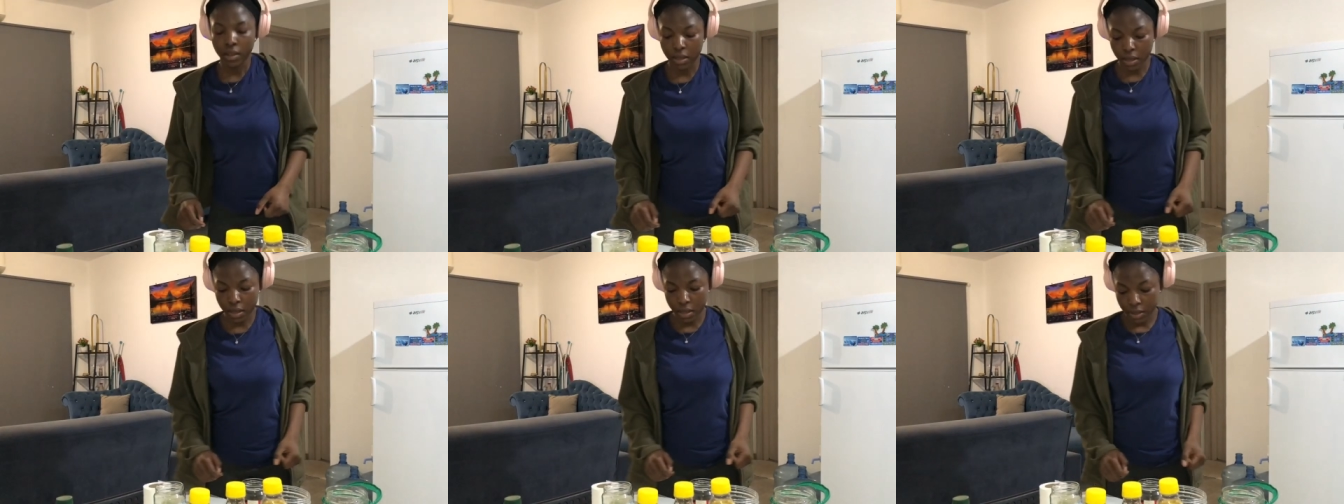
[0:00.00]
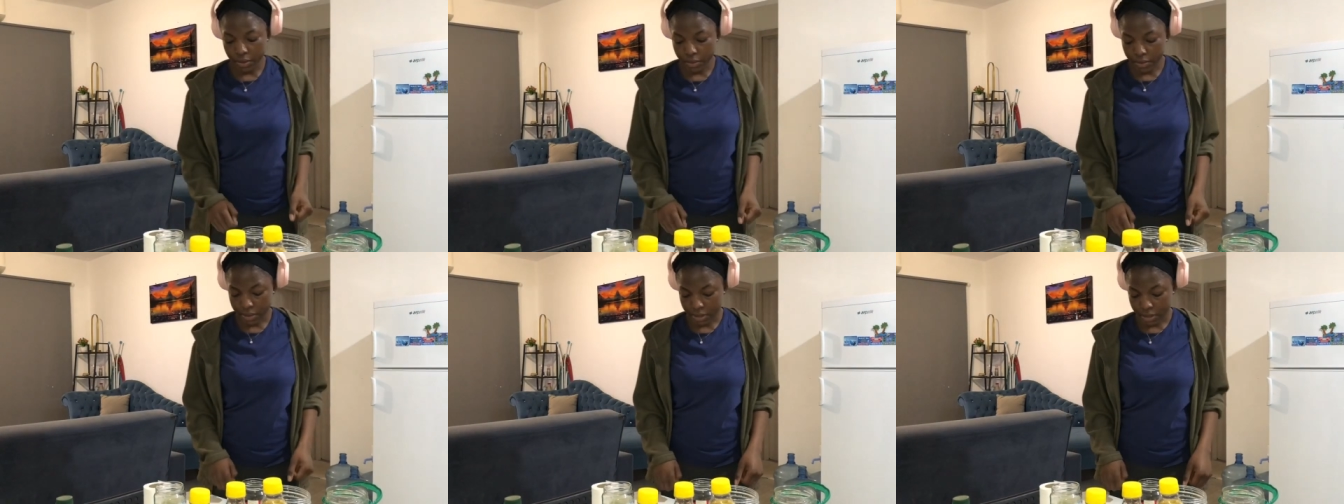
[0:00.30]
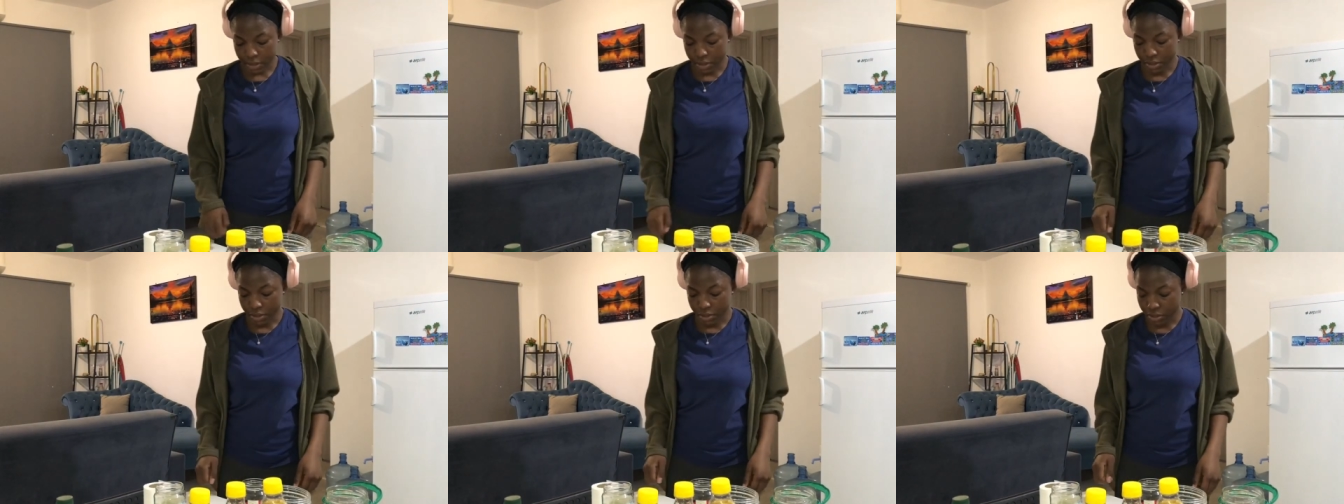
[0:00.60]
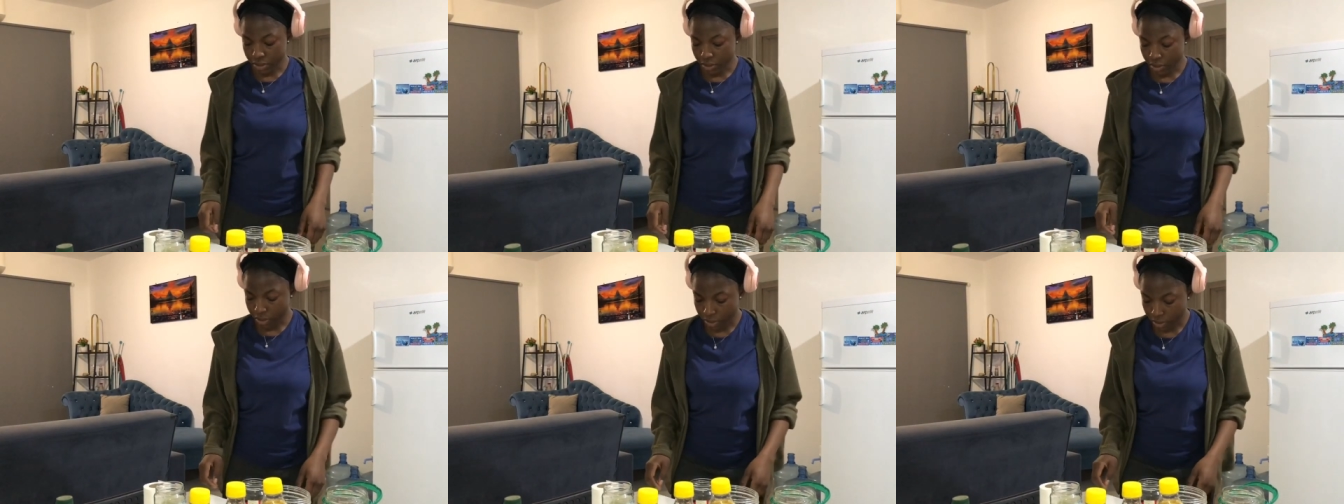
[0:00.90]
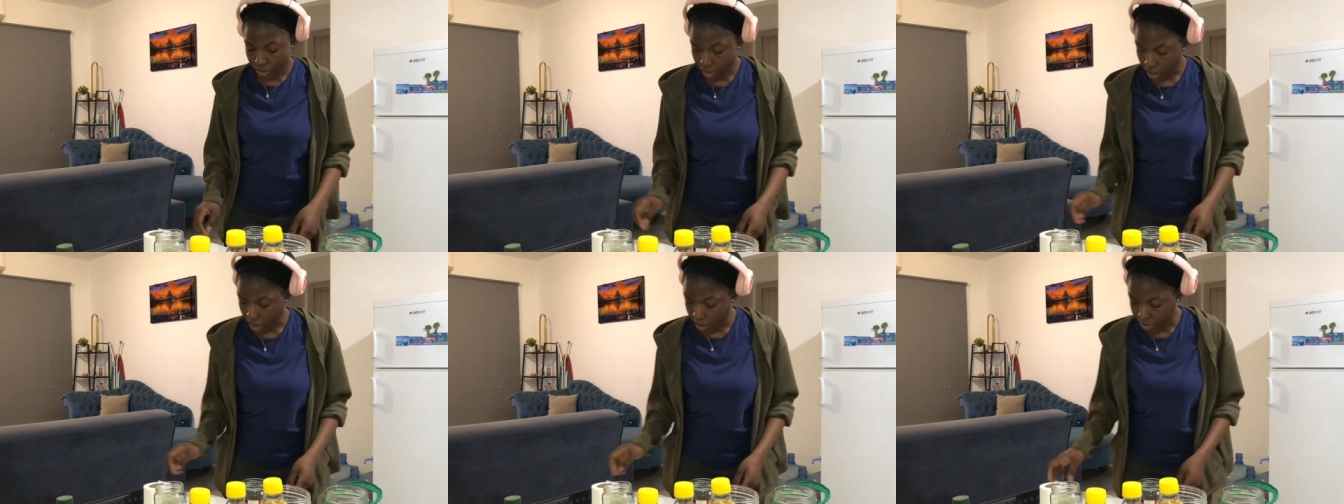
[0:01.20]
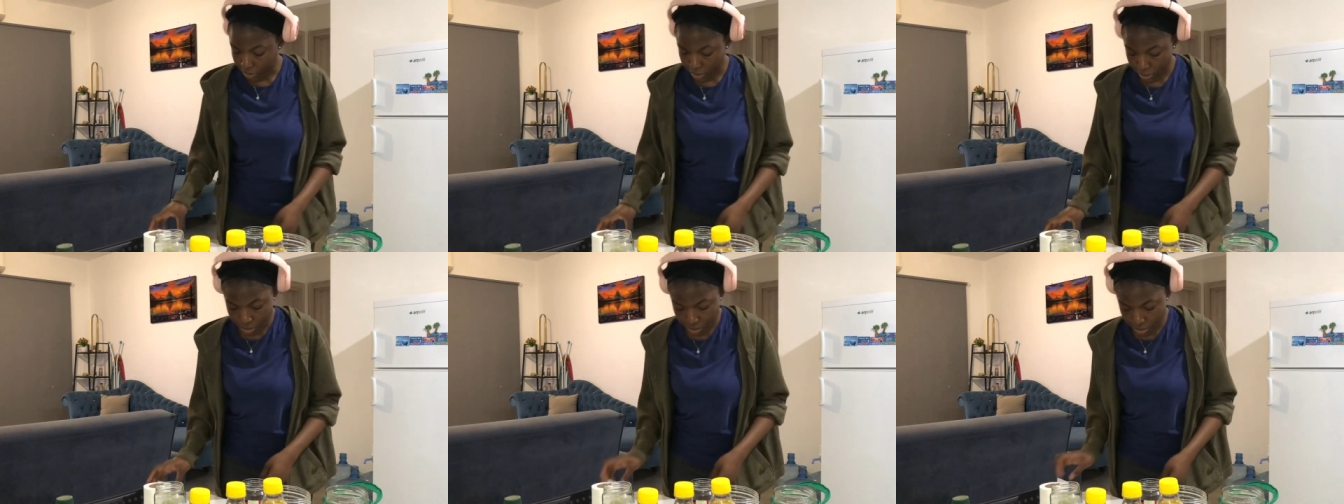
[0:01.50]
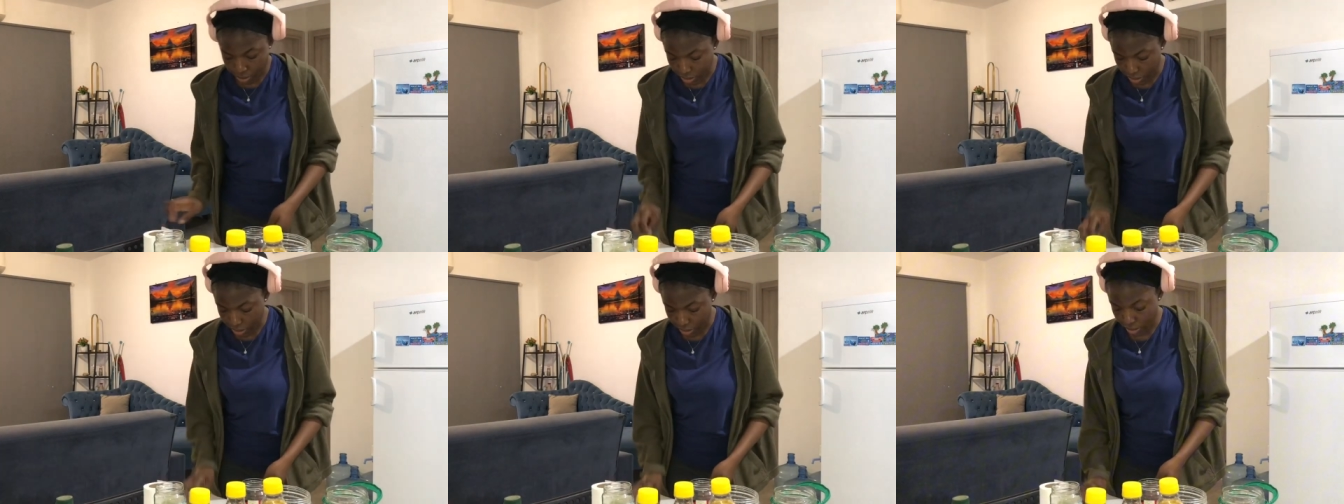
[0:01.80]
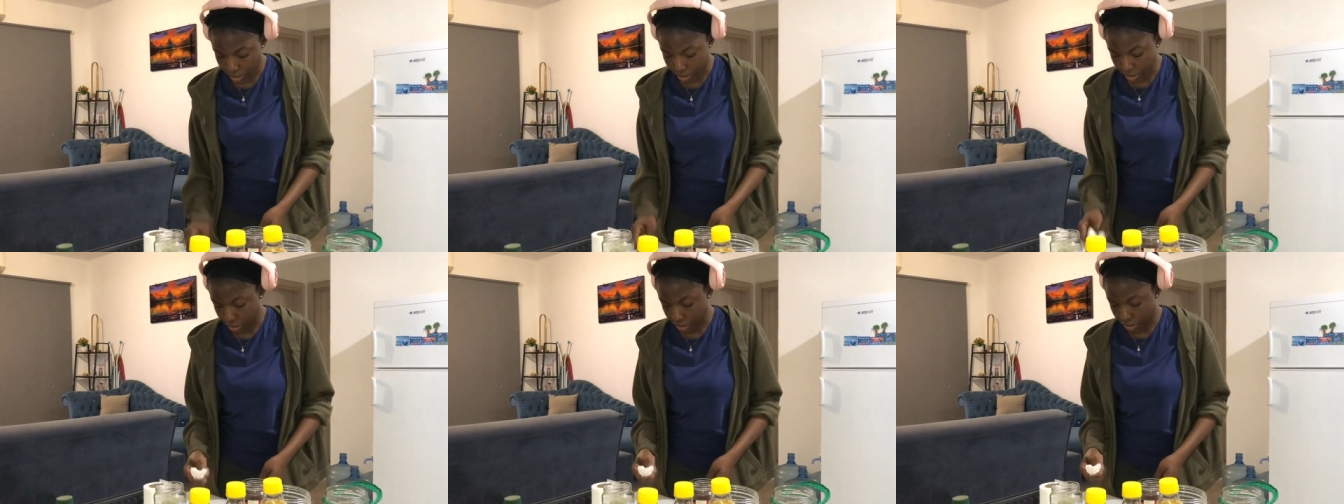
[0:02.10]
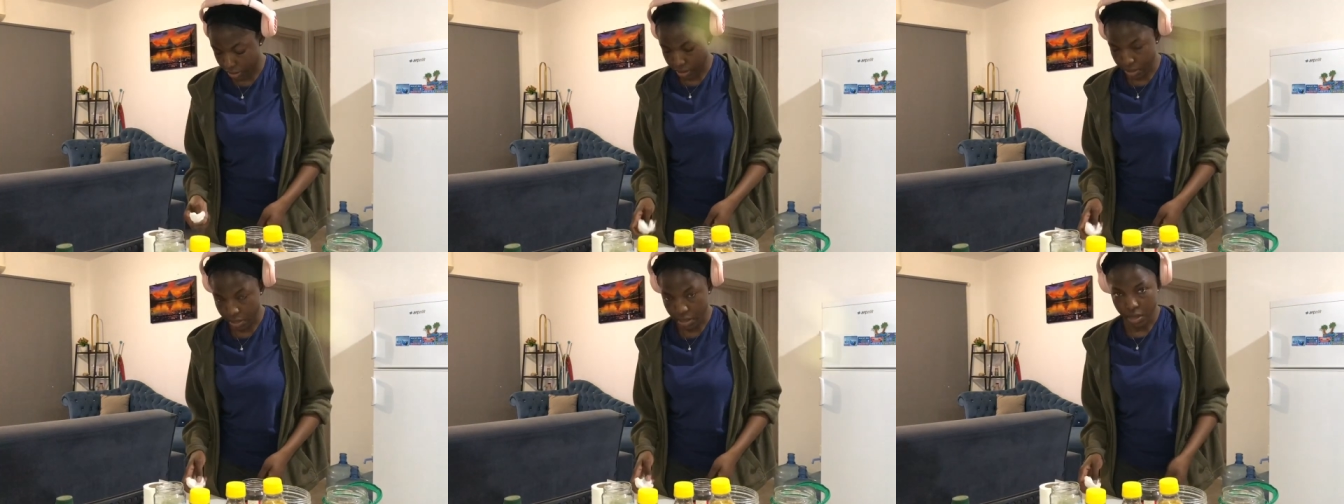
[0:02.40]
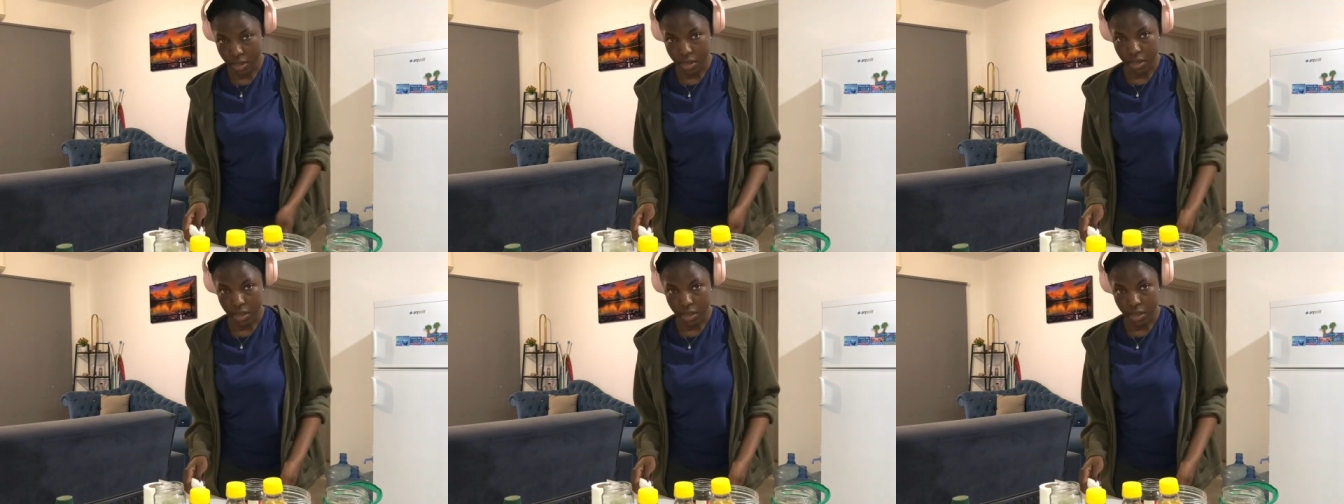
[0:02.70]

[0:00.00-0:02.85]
Anyways, so I'm just using this